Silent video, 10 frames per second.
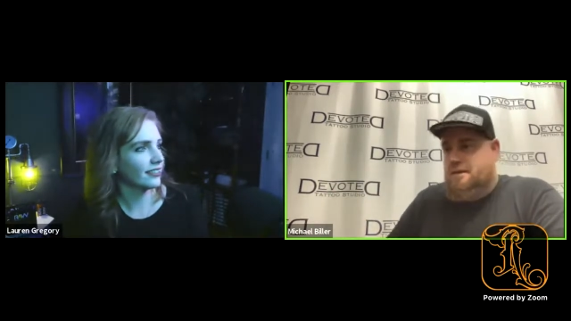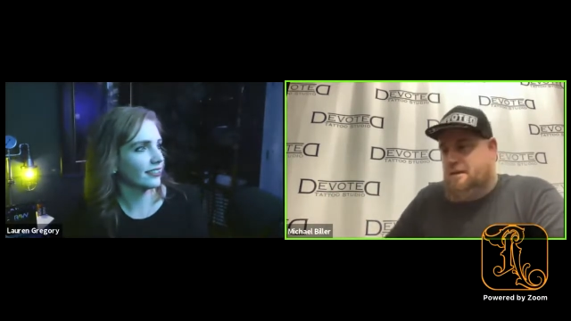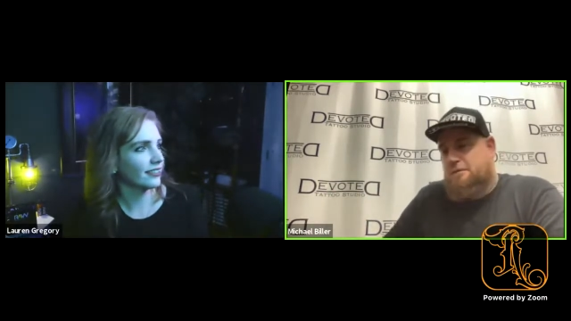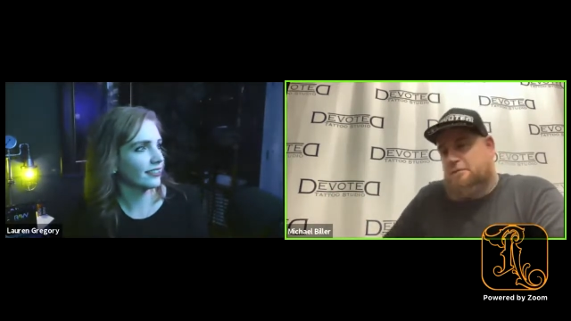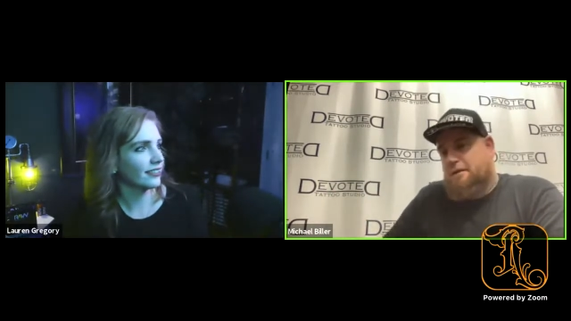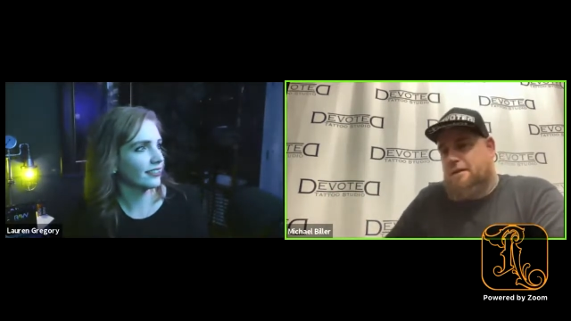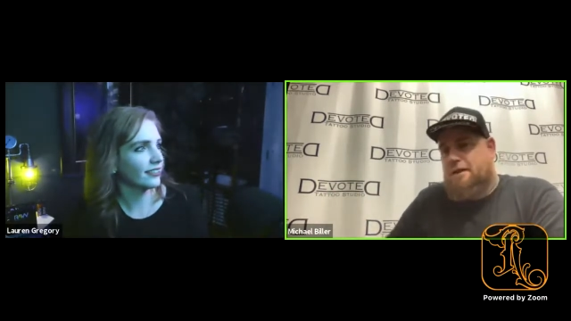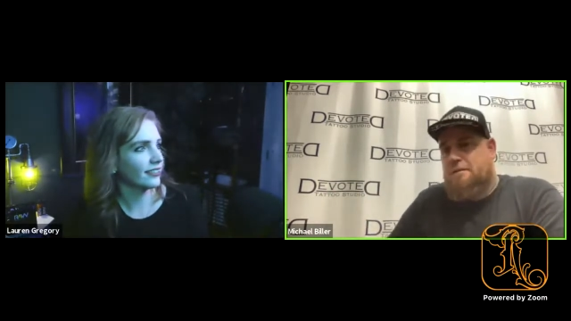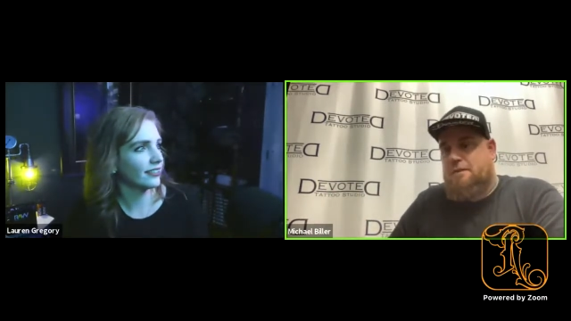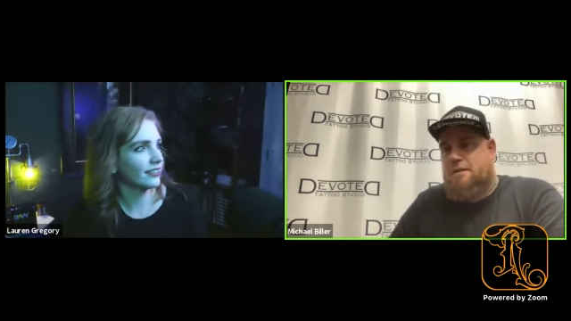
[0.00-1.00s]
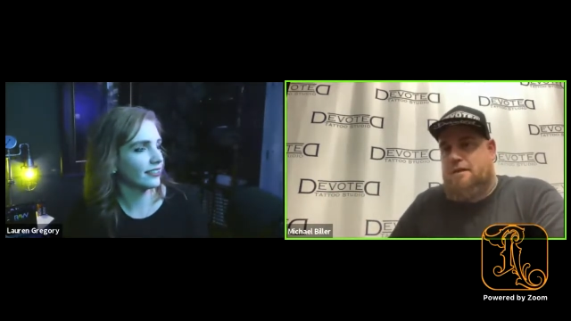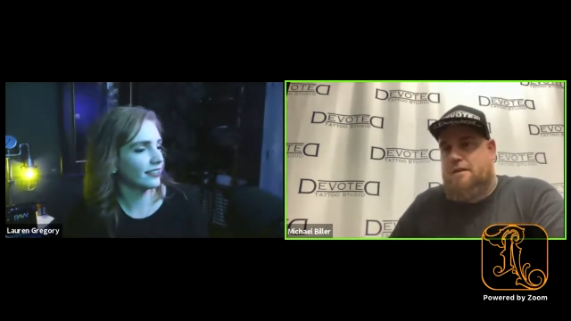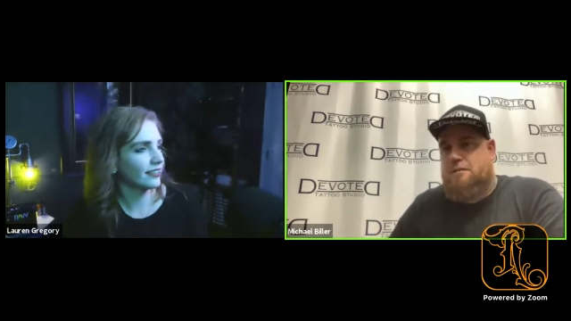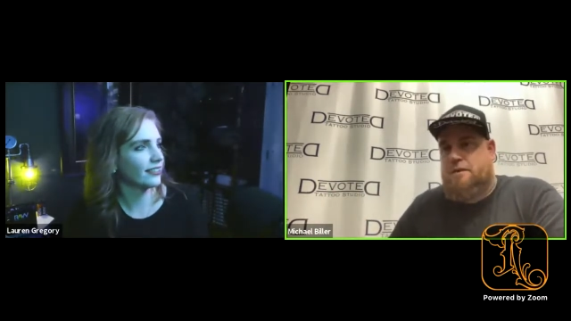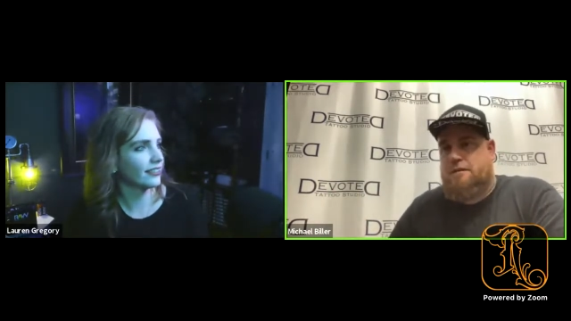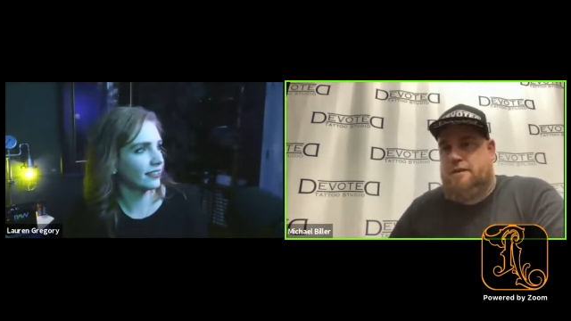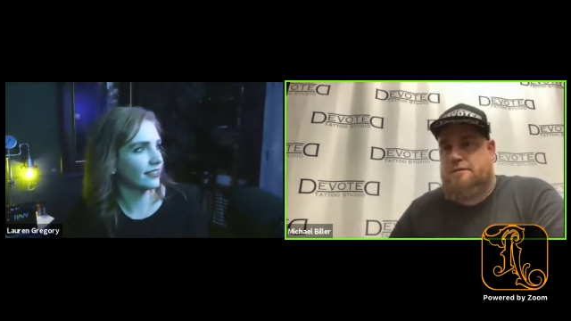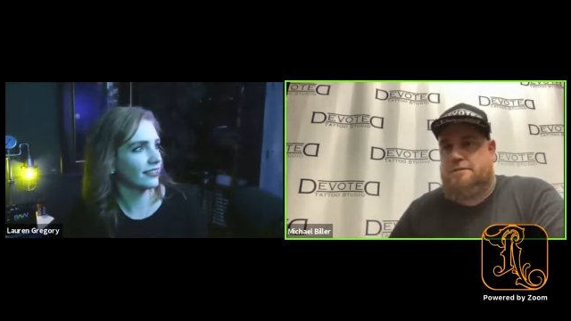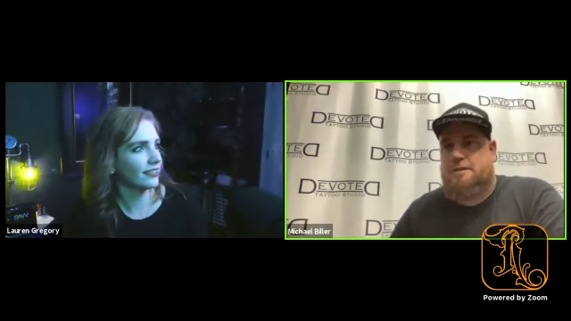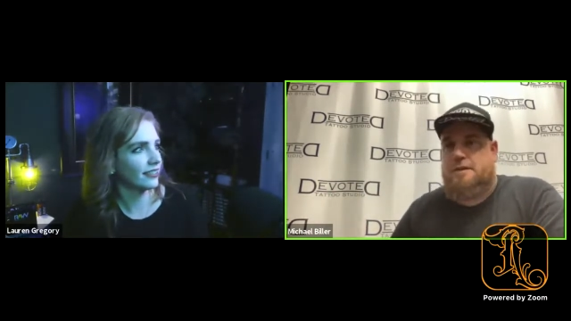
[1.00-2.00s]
Speaker 1: anyone, anybody in any walk of life.